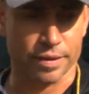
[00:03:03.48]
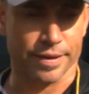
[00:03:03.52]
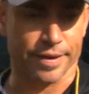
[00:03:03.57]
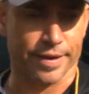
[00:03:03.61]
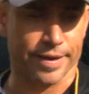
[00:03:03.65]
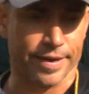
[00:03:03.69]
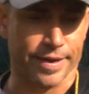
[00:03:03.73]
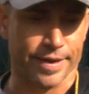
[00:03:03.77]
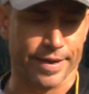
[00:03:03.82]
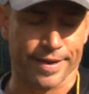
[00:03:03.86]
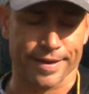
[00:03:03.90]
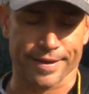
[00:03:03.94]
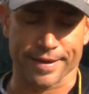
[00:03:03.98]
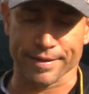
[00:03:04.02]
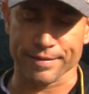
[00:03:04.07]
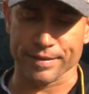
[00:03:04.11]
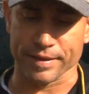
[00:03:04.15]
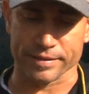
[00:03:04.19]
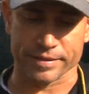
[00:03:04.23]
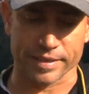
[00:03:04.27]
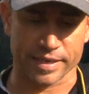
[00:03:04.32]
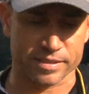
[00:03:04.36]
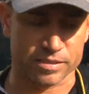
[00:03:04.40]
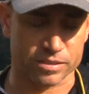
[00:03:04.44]
I
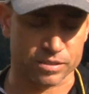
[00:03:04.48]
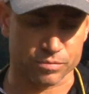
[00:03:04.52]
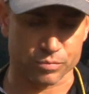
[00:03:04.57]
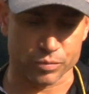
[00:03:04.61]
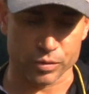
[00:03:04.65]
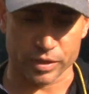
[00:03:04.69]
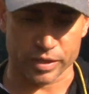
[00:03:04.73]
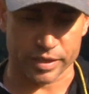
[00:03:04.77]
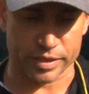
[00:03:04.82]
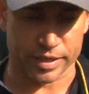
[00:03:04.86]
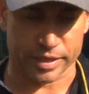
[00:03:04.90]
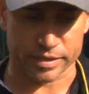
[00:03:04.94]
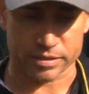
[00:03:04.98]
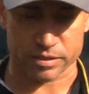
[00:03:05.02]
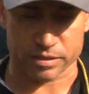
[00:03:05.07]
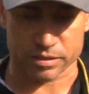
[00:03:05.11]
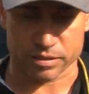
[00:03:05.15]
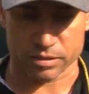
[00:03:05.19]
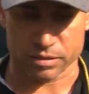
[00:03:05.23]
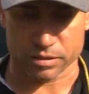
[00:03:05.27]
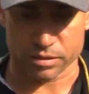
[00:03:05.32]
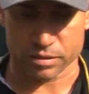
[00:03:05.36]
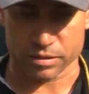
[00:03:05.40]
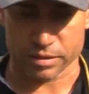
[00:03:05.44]
think
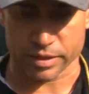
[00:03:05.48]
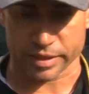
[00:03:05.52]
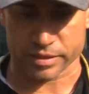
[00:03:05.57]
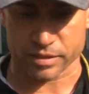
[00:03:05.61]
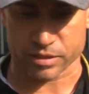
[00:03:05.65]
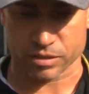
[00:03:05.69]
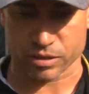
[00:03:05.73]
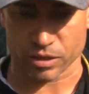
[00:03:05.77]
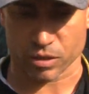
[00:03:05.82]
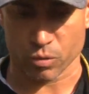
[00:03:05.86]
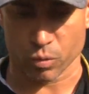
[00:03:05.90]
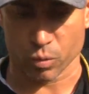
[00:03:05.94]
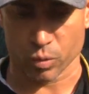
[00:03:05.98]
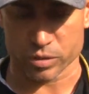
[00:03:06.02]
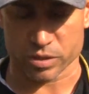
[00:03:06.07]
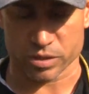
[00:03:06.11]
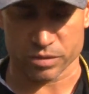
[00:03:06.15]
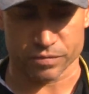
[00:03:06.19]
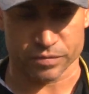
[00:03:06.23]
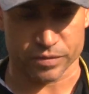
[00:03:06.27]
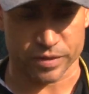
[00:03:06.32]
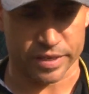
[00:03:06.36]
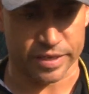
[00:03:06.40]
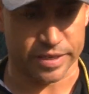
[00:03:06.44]
that's the course
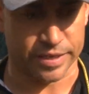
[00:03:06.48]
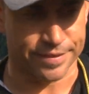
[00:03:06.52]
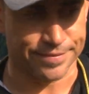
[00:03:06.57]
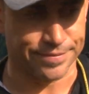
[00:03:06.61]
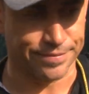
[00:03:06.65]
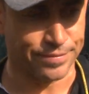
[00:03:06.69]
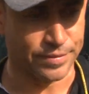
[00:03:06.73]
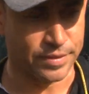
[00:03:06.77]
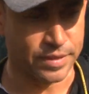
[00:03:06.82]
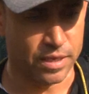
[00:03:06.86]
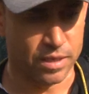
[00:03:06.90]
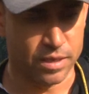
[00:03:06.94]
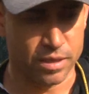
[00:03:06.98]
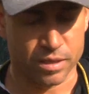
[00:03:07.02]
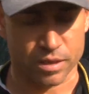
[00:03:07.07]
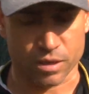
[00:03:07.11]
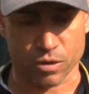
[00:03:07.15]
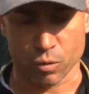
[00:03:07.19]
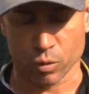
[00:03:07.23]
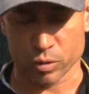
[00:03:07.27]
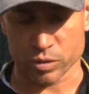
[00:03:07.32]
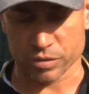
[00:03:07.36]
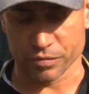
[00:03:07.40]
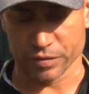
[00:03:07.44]
of
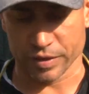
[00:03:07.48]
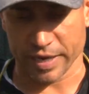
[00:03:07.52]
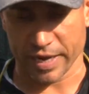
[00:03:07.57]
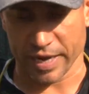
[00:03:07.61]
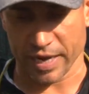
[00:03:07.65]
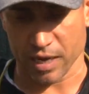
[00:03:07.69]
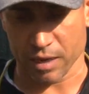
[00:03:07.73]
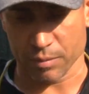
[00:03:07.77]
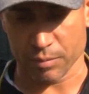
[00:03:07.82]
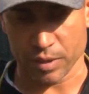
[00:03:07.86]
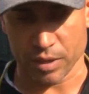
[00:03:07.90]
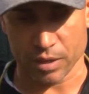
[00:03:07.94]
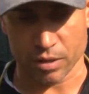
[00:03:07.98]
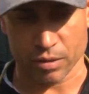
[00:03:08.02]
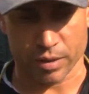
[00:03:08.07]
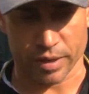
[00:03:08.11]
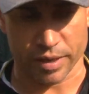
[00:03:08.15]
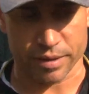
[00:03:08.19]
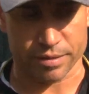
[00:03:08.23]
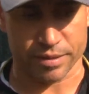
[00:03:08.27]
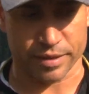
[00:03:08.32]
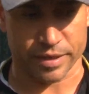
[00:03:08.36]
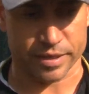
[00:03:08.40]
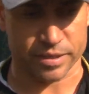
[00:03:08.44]
a game. You know,
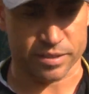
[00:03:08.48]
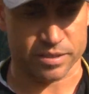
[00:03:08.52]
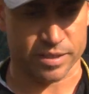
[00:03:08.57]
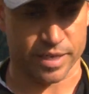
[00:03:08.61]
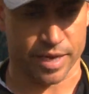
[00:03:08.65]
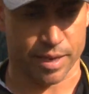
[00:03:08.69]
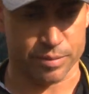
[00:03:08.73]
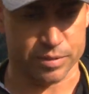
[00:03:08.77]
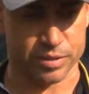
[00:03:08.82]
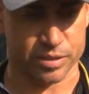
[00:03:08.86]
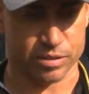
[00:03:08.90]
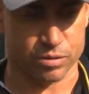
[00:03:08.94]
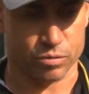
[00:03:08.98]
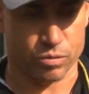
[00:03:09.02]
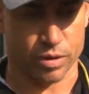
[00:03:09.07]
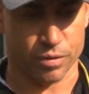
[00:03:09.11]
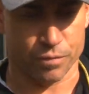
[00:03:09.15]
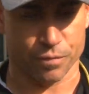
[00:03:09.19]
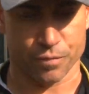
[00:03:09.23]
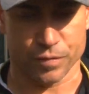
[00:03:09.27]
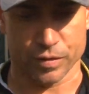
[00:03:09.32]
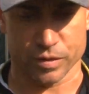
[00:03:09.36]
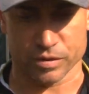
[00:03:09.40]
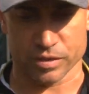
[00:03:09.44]
I think establishing the run
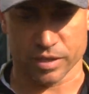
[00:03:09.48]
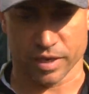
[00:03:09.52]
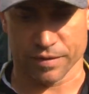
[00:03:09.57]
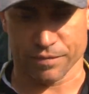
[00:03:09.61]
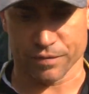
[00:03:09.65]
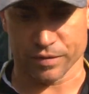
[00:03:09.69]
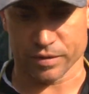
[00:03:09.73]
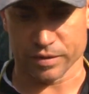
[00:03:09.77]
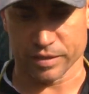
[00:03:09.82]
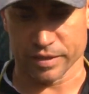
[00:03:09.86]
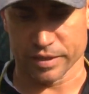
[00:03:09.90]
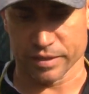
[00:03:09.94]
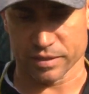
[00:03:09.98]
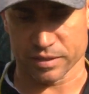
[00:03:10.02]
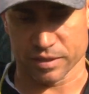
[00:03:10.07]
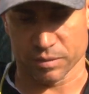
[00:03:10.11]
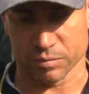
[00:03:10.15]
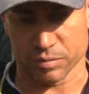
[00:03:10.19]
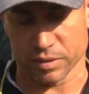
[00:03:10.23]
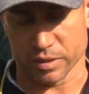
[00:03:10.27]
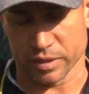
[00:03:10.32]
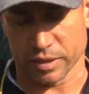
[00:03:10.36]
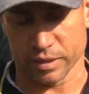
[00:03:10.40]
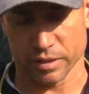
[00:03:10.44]
philosophically is
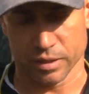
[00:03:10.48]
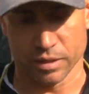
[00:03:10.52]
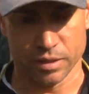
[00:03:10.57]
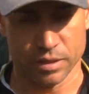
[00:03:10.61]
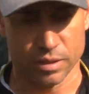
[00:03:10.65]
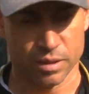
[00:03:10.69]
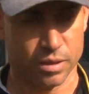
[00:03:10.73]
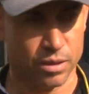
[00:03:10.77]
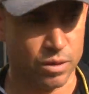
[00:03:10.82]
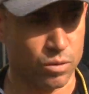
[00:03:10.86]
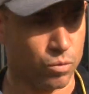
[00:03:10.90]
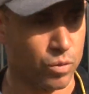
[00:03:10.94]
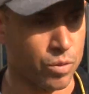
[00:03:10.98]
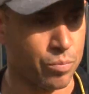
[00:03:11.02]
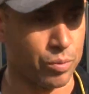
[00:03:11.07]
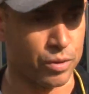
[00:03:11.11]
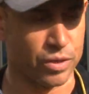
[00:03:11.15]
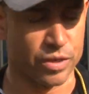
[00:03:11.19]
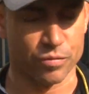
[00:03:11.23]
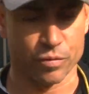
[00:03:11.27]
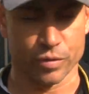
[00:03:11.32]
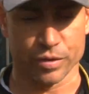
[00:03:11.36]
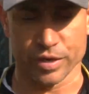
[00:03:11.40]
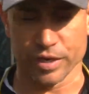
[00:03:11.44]
something that we
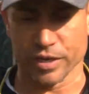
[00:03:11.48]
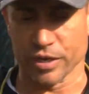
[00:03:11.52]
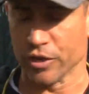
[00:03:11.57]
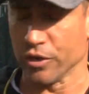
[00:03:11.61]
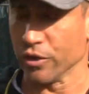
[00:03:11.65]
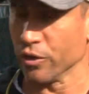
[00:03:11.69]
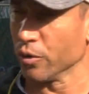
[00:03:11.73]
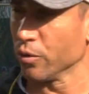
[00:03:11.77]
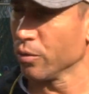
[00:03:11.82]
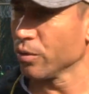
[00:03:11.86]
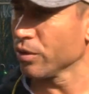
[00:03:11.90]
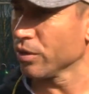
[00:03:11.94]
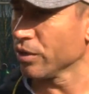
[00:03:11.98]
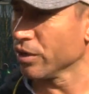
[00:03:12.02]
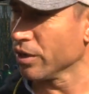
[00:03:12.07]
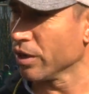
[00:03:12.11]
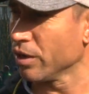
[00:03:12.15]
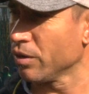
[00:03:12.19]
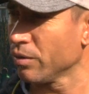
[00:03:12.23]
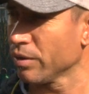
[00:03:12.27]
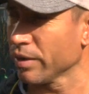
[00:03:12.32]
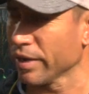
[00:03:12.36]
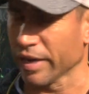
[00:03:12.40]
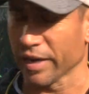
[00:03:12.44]
believe we need to do, you
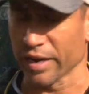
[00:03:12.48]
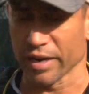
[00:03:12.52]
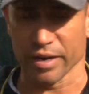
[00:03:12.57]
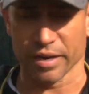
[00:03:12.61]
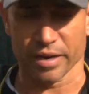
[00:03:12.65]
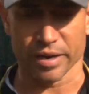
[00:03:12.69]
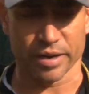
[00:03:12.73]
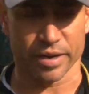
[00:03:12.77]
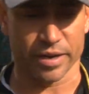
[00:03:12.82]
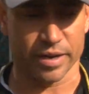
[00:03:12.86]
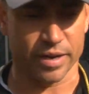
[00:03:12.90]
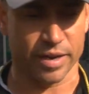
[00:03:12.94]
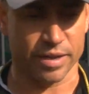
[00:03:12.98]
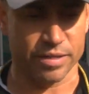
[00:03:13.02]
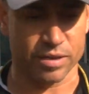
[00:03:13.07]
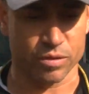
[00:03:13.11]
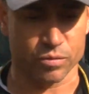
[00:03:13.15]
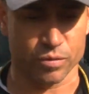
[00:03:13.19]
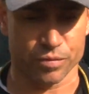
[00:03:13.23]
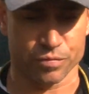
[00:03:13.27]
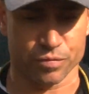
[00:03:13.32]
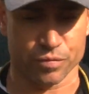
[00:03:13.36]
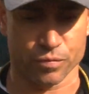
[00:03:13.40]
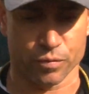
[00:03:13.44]
know, and I think
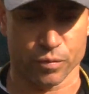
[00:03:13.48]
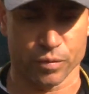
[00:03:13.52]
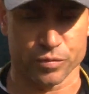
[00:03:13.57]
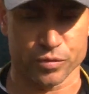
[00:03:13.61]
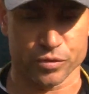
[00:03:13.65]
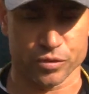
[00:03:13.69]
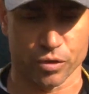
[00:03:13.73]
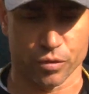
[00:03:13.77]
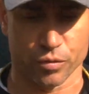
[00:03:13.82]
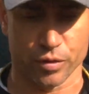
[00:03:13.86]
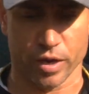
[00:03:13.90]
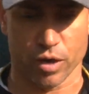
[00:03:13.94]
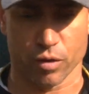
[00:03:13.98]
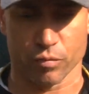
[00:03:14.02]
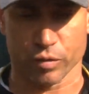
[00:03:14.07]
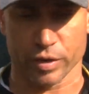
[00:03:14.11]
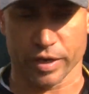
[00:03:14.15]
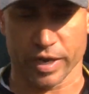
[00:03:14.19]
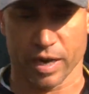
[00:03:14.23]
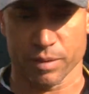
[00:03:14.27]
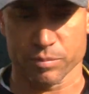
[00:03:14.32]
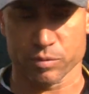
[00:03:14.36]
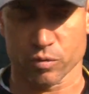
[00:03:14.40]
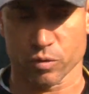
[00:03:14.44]
we've shown that over
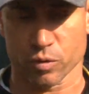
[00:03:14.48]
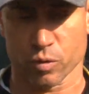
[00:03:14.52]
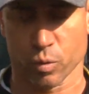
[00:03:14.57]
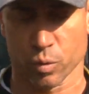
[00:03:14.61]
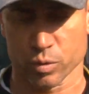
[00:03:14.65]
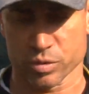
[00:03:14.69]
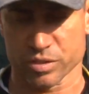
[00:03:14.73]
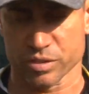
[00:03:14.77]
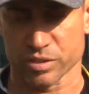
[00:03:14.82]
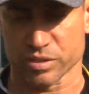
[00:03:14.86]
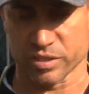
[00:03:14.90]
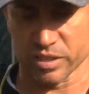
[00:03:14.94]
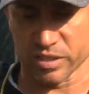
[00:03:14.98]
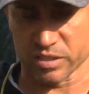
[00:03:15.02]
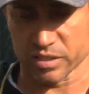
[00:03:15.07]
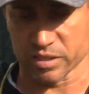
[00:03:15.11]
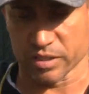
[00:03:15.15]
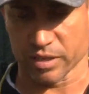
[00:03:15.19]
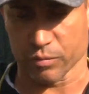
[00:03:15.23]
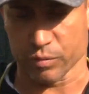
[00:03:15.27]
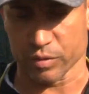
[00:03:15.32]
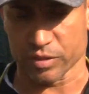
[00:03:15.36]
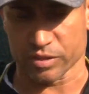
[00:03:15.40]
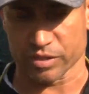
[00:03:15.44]
games over the course of the season
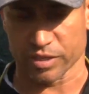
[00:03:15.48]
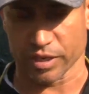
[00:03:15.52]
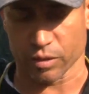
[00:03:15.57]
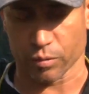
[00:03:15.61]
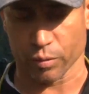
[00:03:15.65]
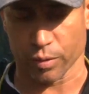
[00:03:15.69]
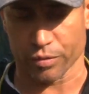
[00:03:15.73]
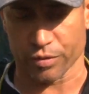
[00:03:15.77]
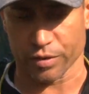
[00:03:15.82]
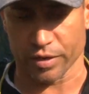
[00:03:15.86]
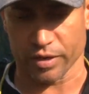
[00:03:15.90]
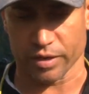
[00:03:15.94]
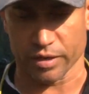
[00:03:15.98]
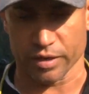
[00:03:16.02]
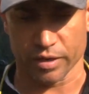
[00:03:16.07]
that we'd stick with it.